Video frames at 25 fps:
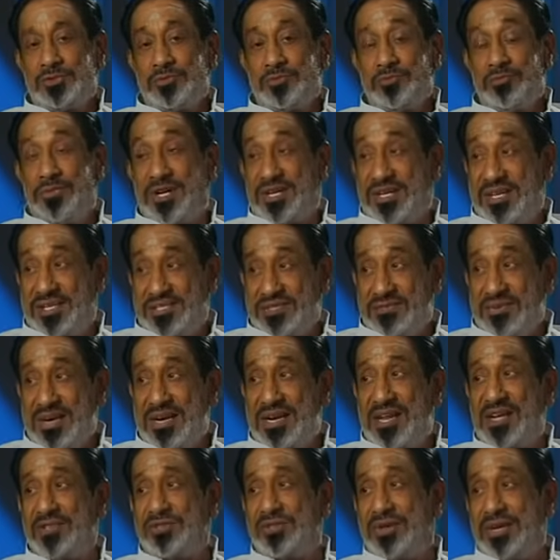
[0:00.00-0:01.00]
Because of
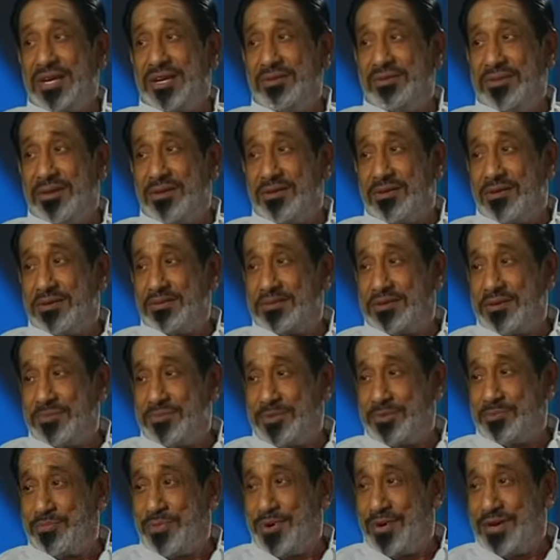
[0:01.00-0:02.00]
Annaturai, we are all come
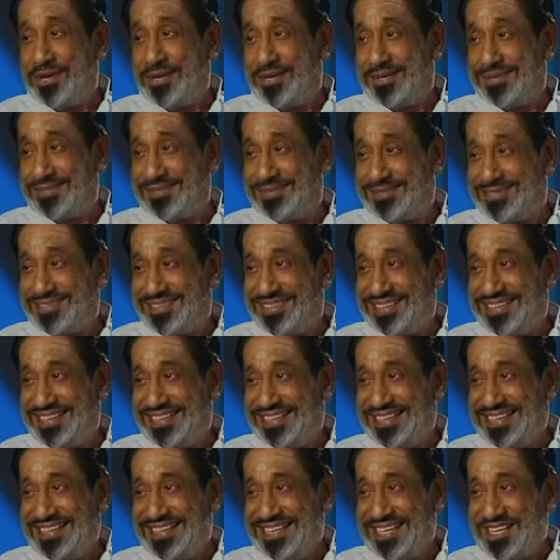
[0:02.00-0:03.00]
to politics.
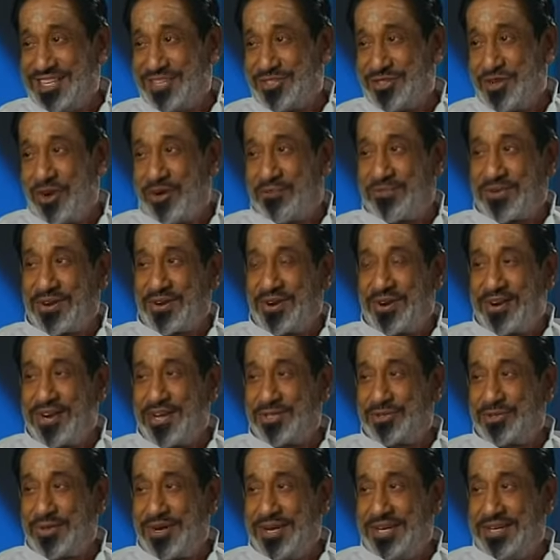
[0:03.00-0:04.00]
So after
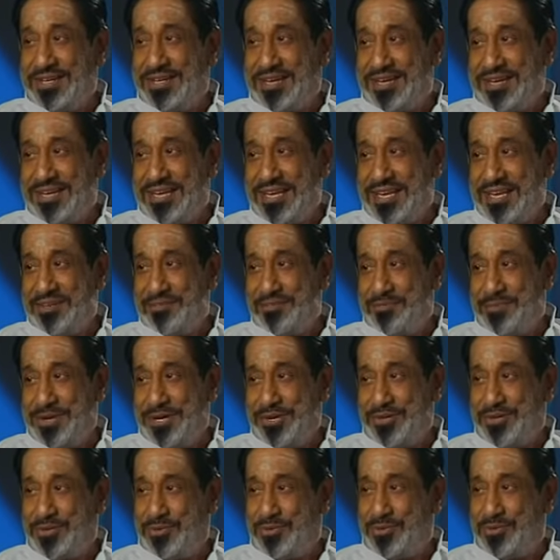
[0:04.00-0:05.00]
Annaturai died, I
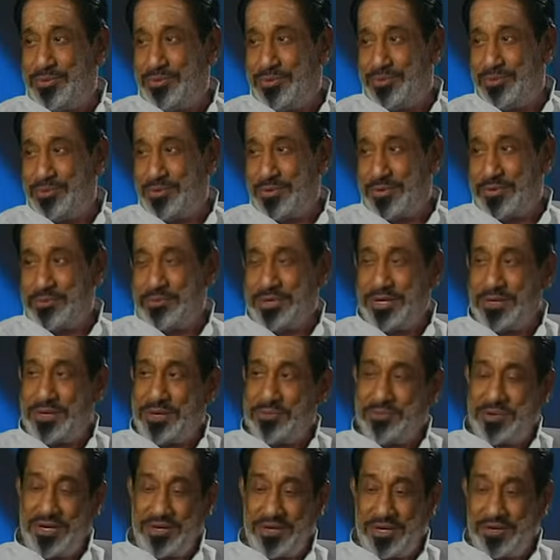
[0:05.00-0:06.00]
went
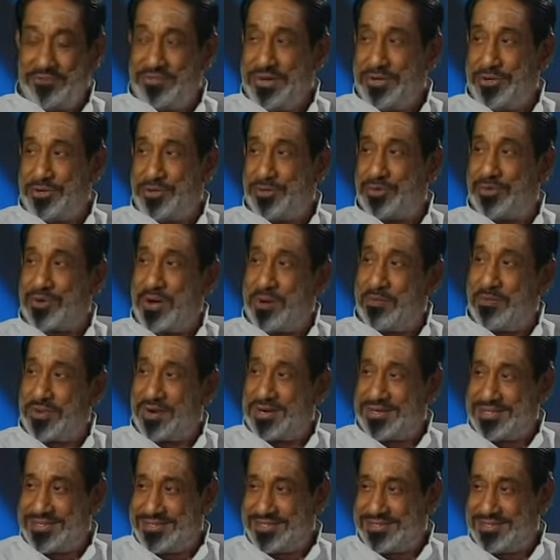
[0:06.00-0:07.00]
to
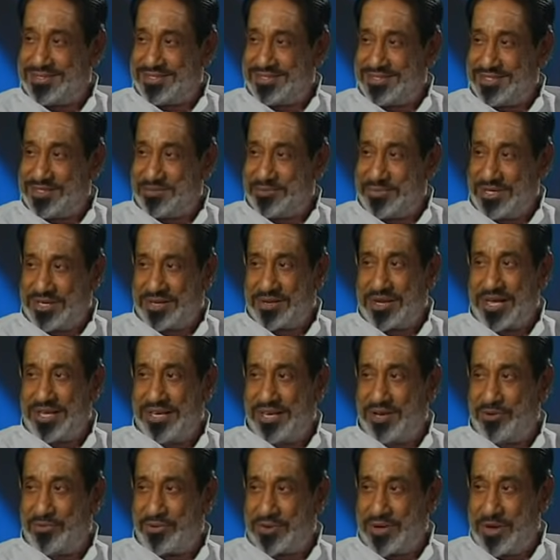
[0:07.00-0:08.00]
Kamaraj. I
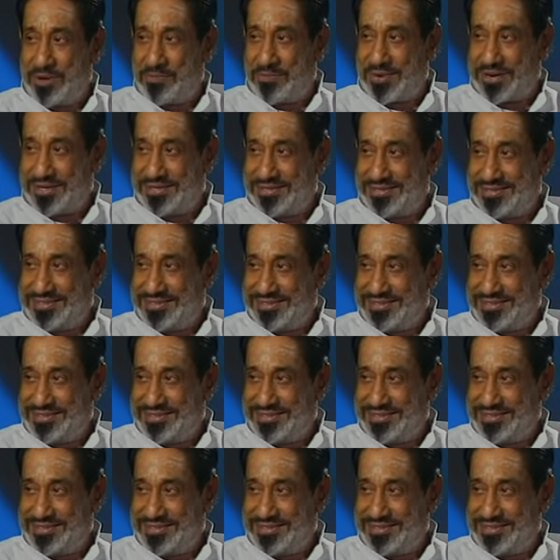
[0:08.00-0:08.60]
love Kamaraj.